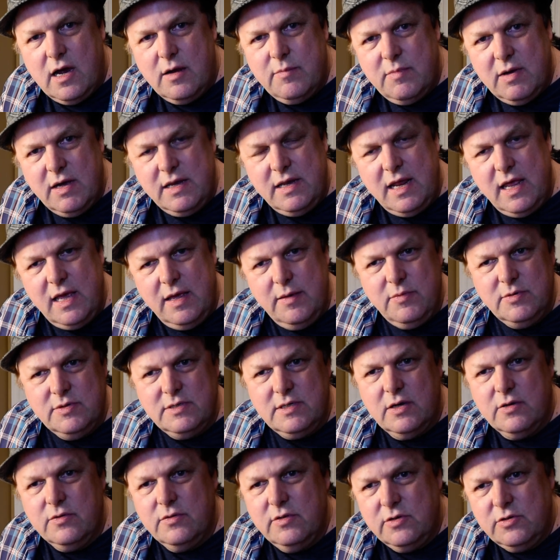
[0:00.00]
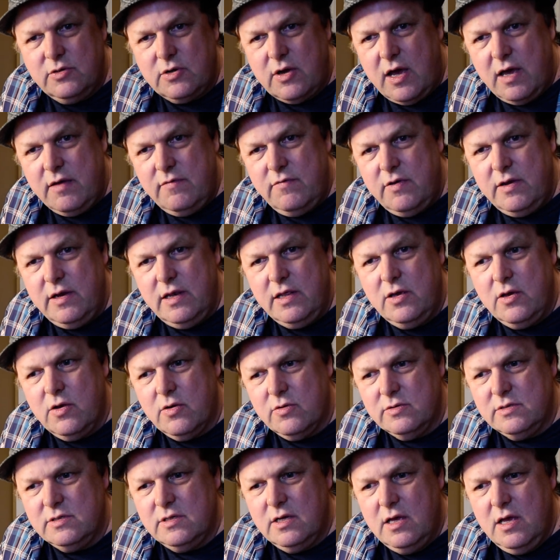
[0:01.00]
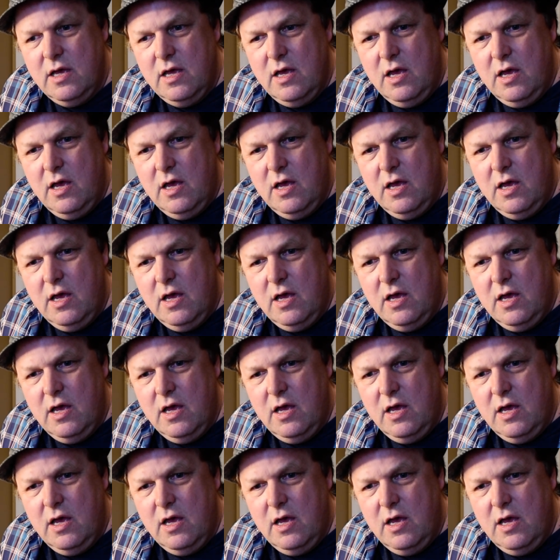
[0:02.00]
My neighbor's out in the driveway, and he goes,